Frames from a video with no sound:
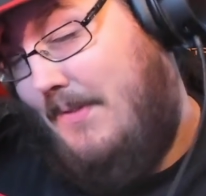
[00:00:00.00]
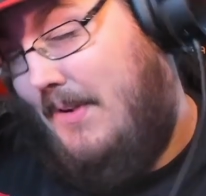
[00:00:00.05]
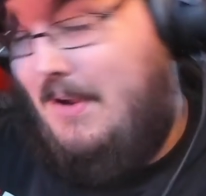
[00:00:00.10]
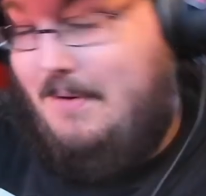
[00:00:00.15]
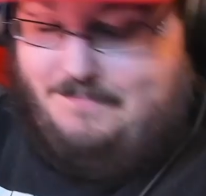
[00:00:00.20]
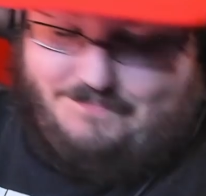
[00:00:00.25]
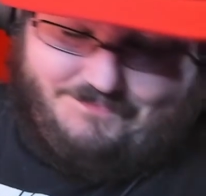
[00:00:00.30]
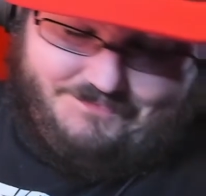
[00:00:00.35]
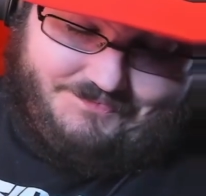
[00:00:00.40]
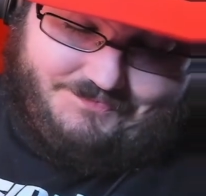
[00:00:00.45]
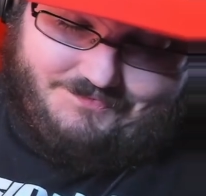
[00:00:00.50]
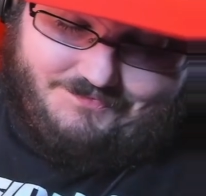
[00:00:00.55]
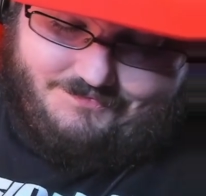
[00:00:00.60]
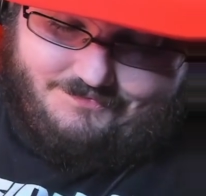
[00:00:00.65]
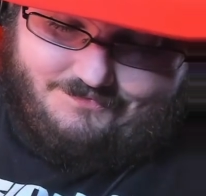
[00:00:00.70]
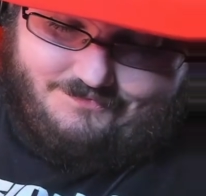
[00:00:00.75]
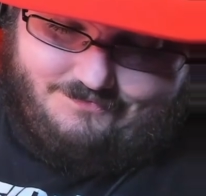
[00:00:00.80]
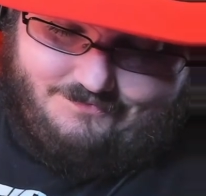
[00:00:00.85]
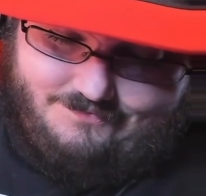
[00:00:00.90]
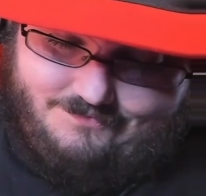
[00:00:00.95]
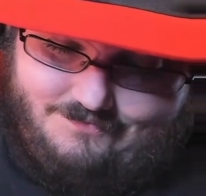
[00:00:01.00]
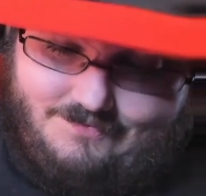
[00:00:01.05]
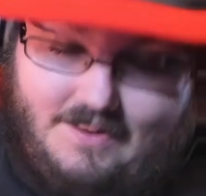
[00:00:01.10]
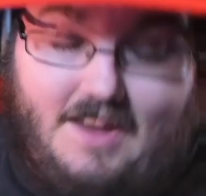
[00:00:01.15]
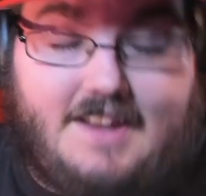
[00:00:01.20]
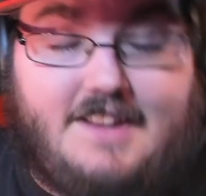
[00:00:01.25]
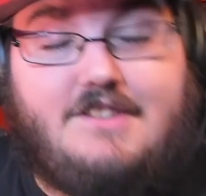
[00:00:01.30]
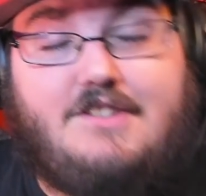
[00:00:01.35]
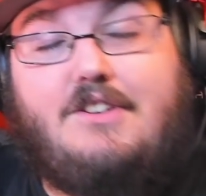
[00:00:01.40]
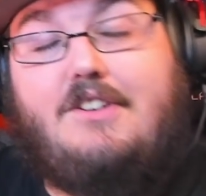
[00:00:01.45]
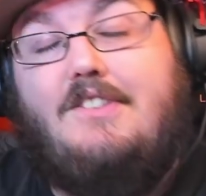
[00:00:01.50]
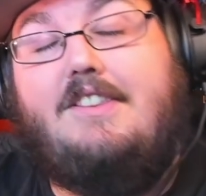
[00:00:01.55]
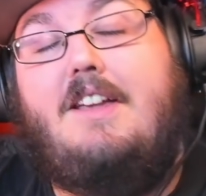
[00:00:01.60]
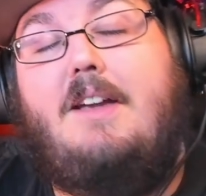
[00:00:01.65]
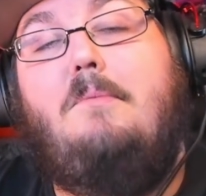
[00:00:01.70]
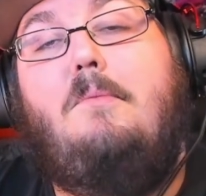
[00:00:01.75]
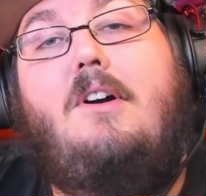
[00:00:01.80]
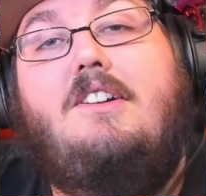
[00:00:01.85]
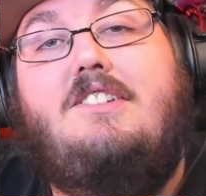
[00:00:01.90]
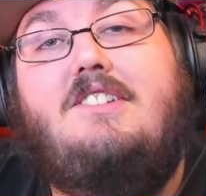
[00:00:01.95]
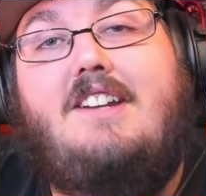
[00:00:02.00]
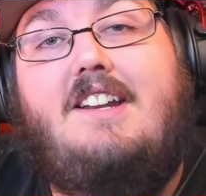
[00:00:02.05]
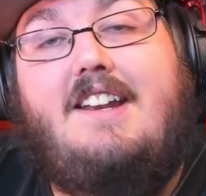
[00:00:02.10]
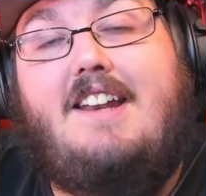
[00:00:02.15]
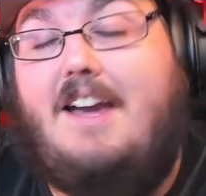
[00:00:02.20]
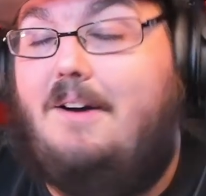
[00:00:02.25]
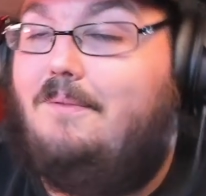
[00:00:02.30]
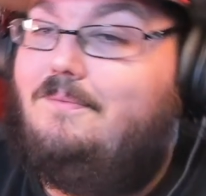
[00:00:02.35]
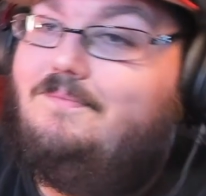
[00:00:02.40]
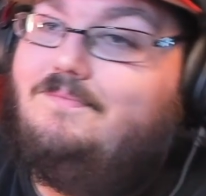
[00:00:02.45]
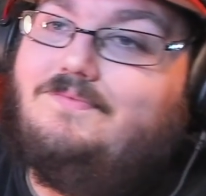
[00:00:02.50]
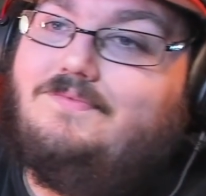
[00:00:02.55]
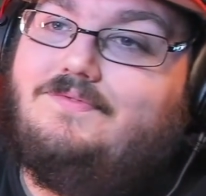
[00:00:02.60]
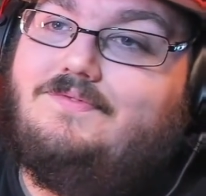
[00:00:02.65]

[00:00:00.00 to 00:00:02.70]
Well, it's a good thing I'm watching it now.